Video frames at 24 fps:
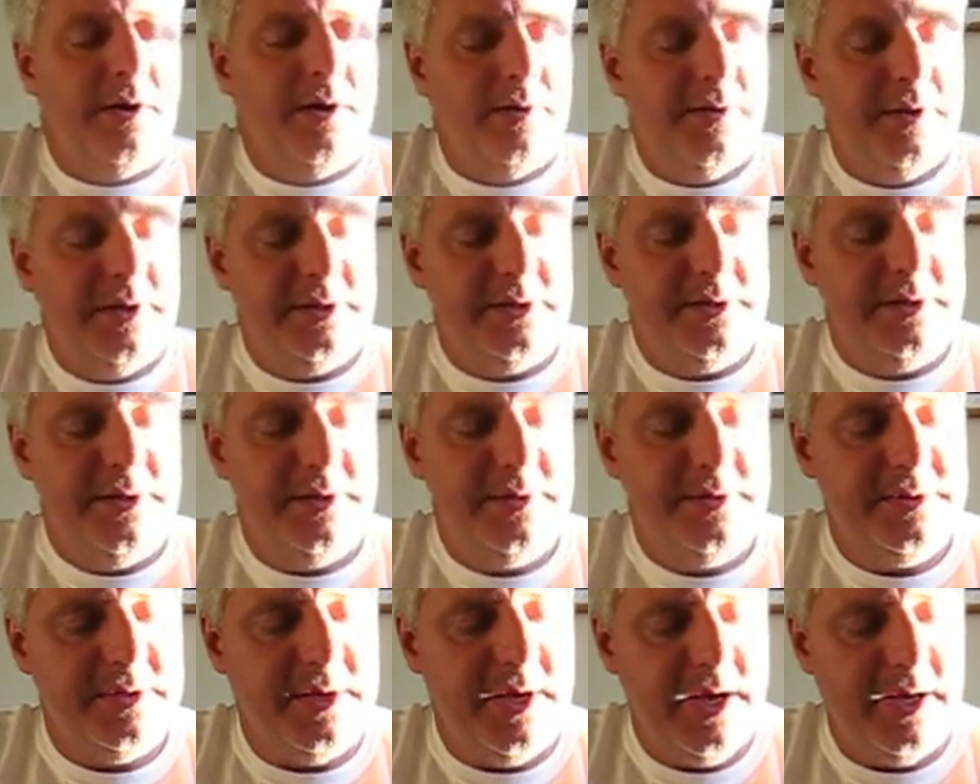This
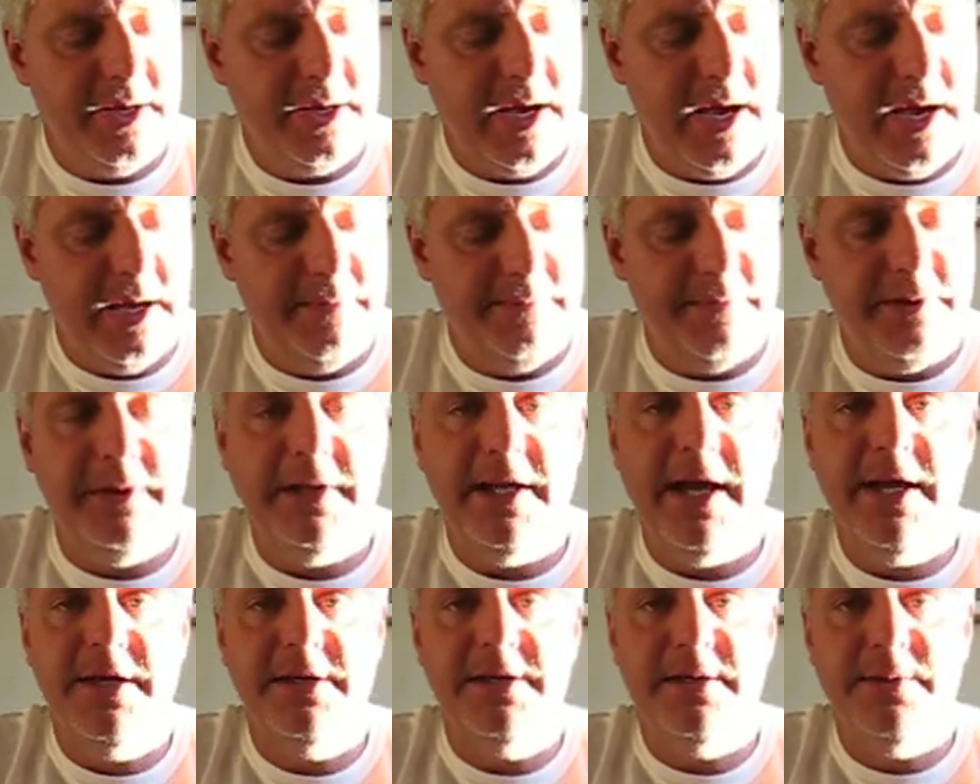is kind of a
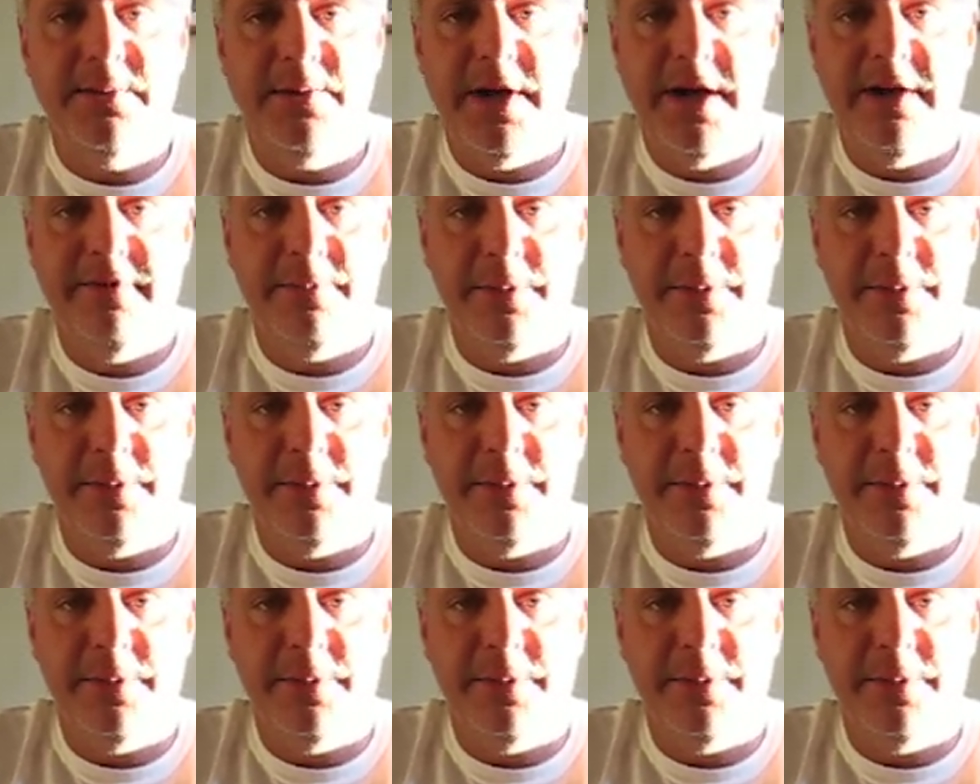lazy way of